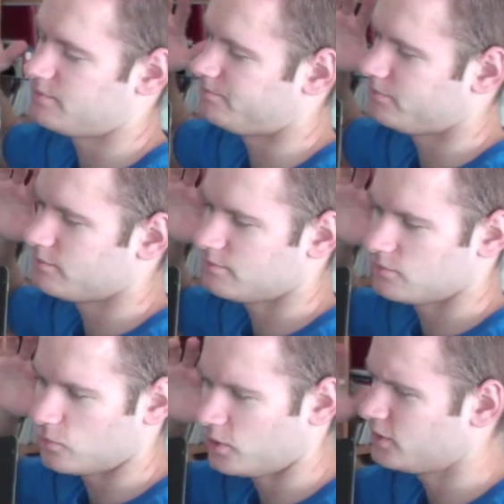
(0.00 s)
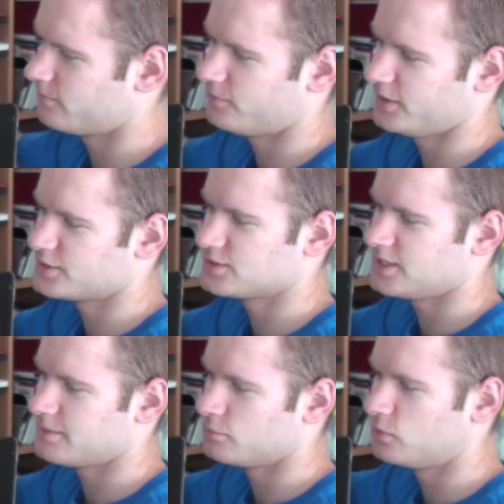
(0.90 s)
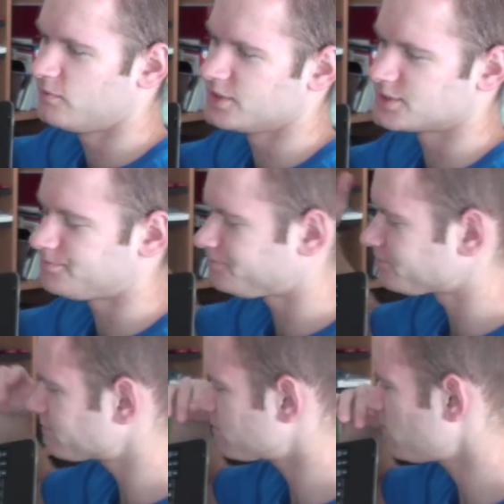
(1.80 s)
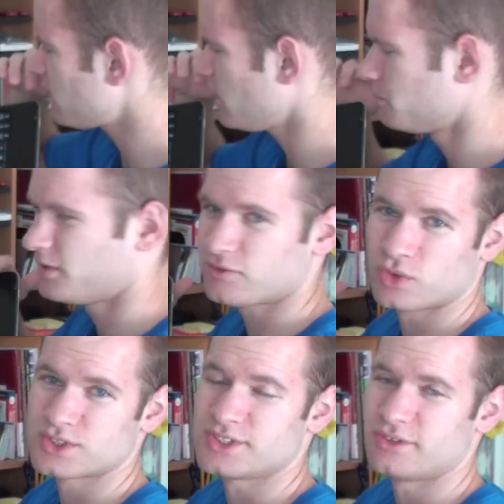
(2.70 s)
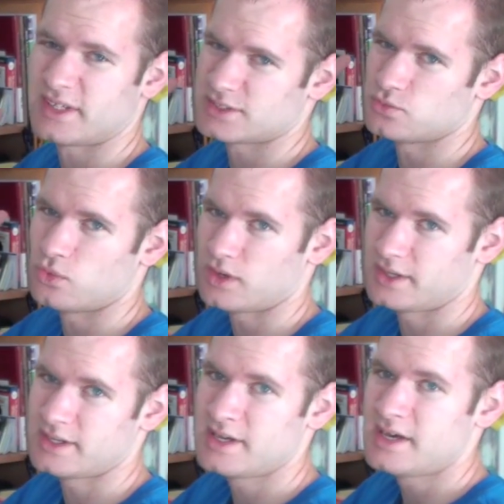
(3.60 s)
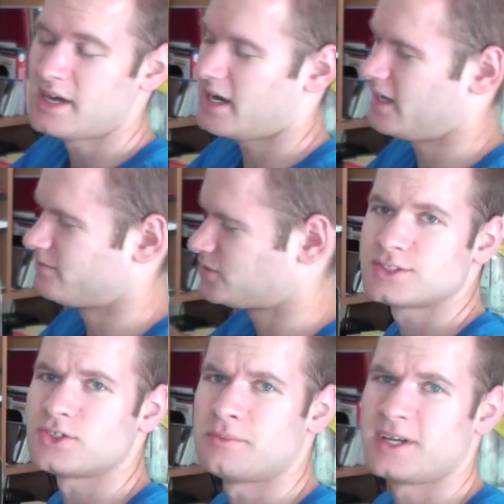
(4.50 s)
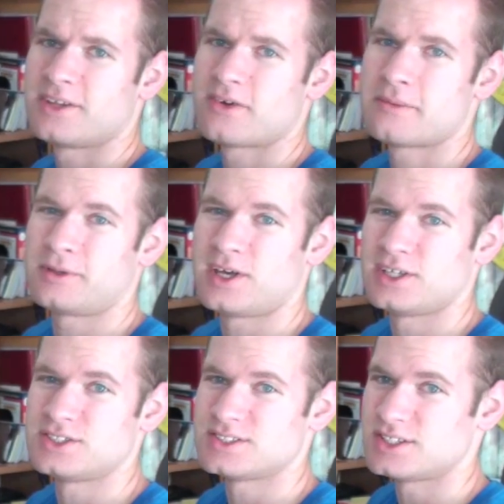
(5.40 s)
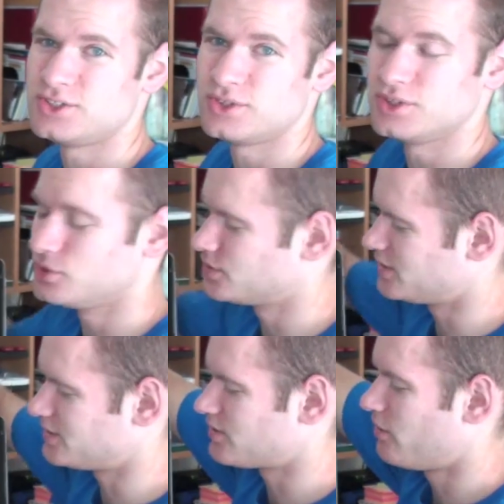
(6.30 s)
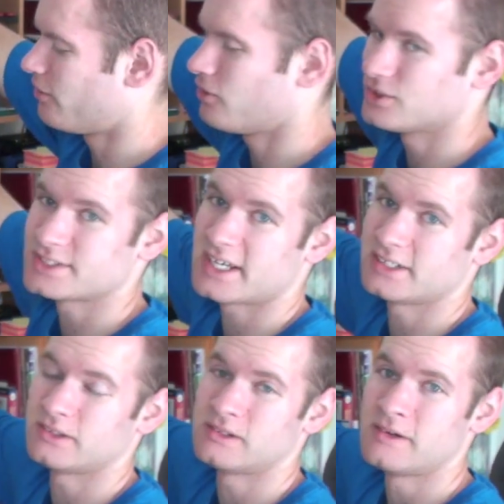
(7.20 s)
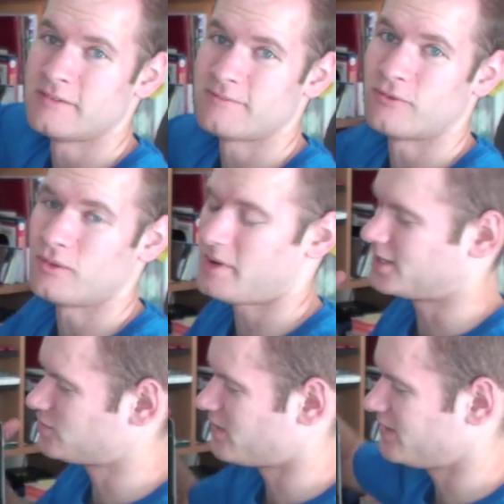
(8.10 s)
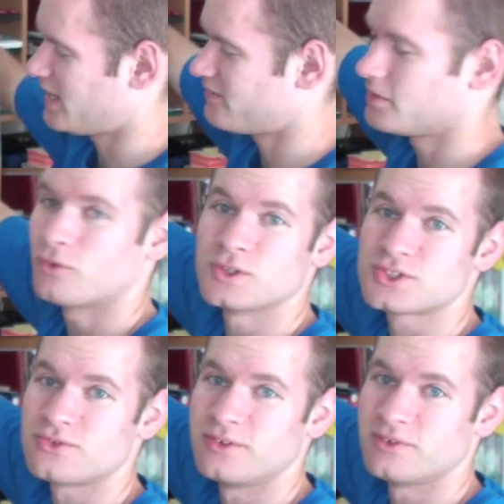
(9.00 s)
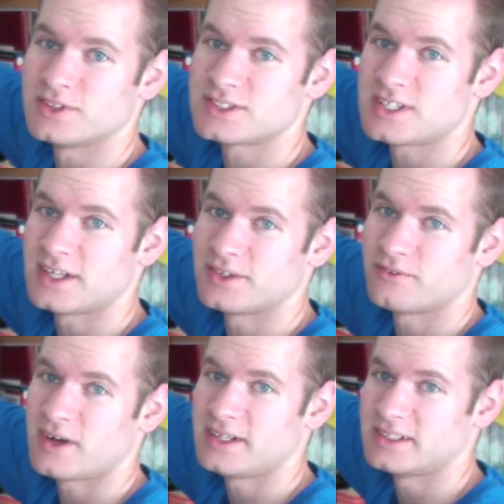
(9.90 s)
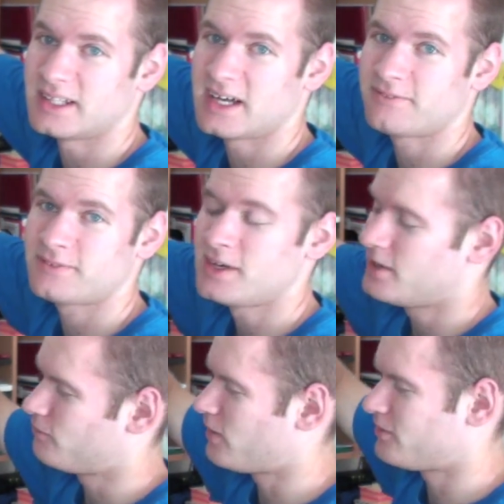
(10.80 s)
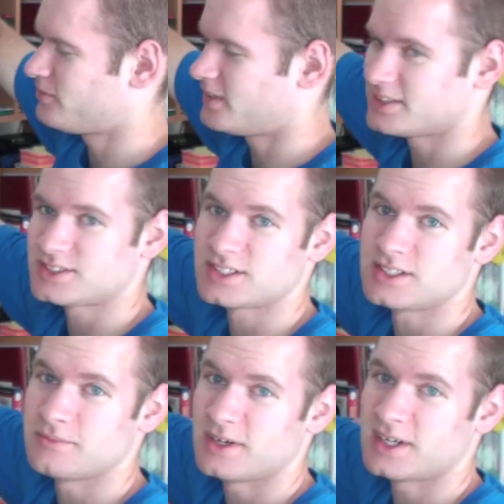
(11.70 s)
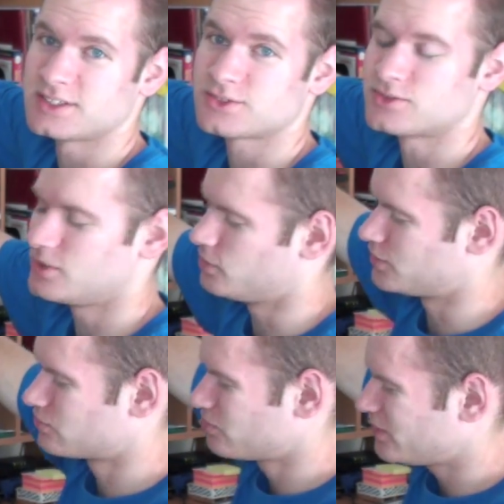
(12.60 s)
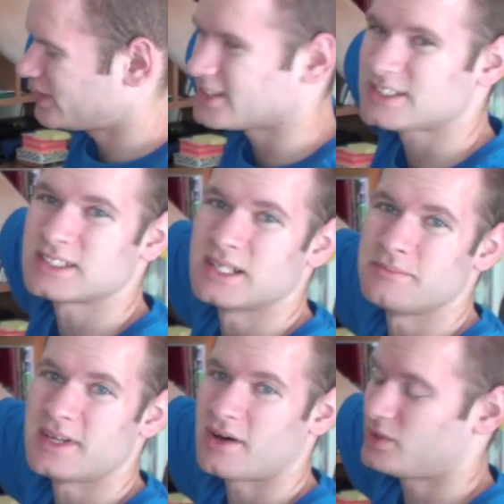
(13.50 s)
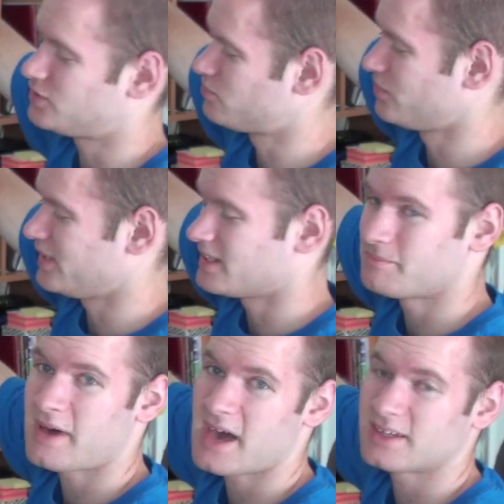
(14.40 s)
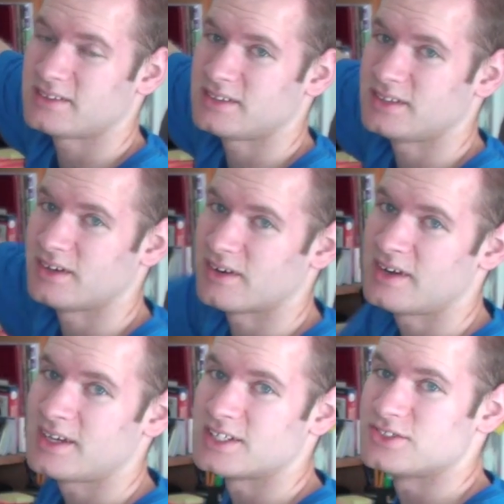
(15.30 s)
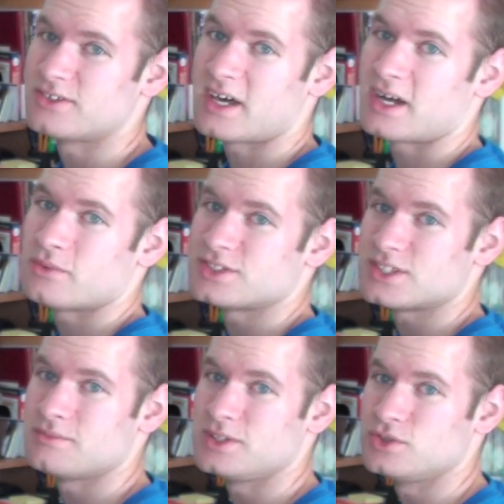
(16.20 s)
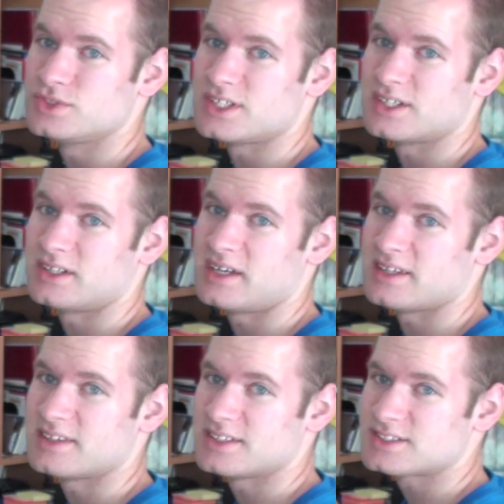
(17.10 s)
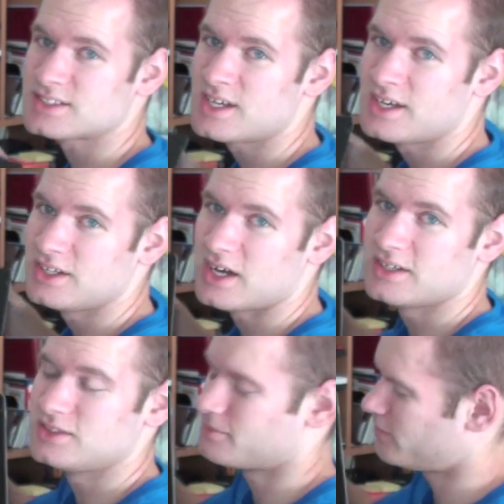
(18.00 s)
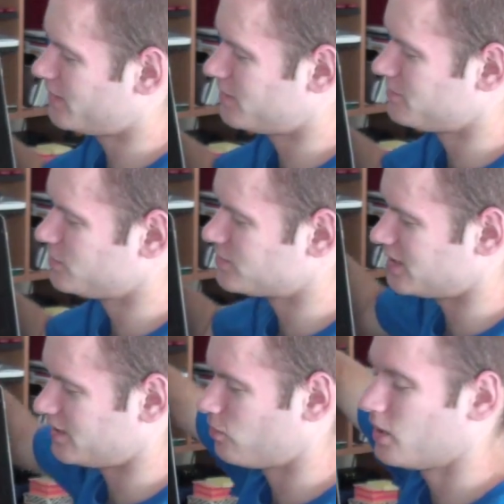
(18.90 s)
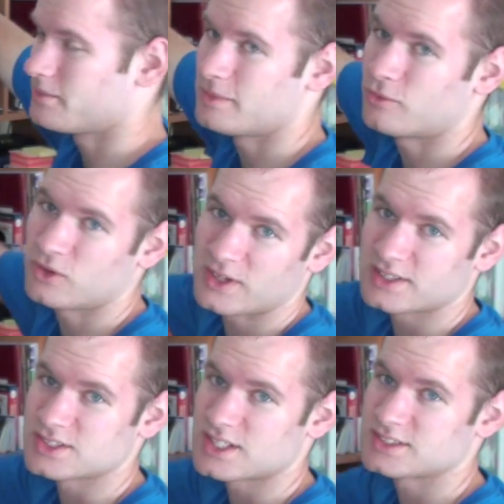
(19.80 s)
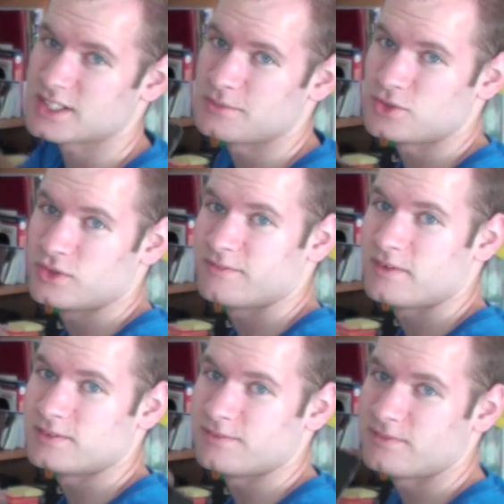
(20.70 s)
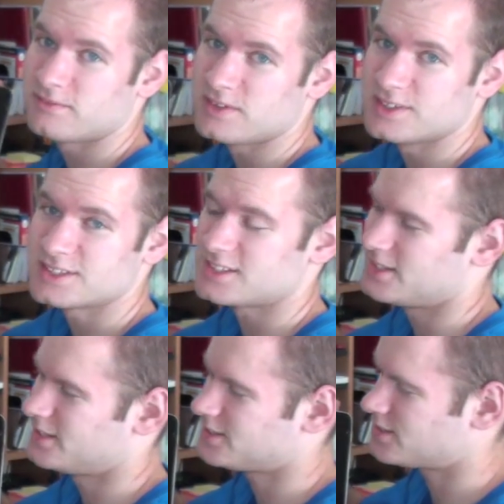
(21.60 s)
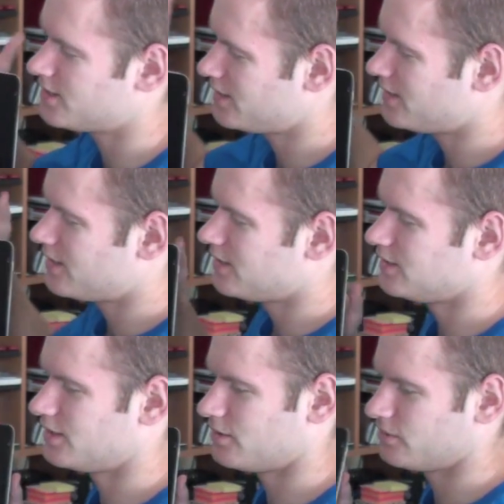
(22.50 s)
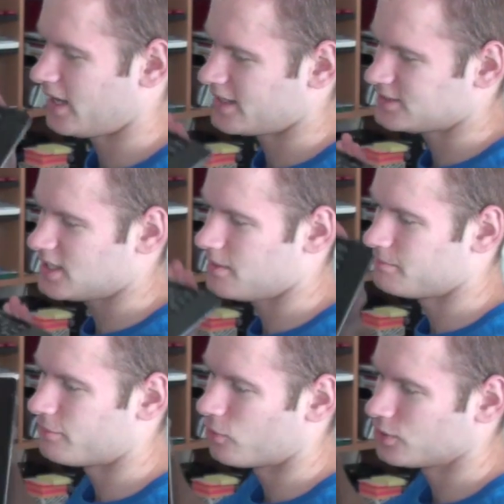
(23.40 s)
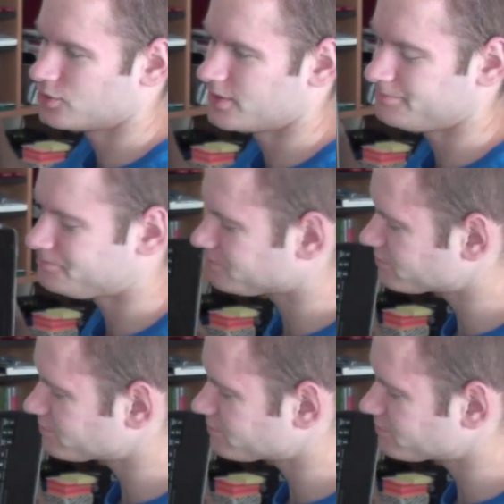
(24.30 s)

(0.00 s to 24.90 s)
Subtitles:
in wonderfully is in movies. But of course, you know, that's one out of so many other applications that you can use in this horizontal format. So I think having more screen real estate on the right and left, rather than a 16:9 screen where it's really slimmed down and it's really compact in here, because you're not always going to be using it like this. You're probably going to be using it quite a bit more like this. I'd say between a 50-50 this and this, you know, landscape and portrait.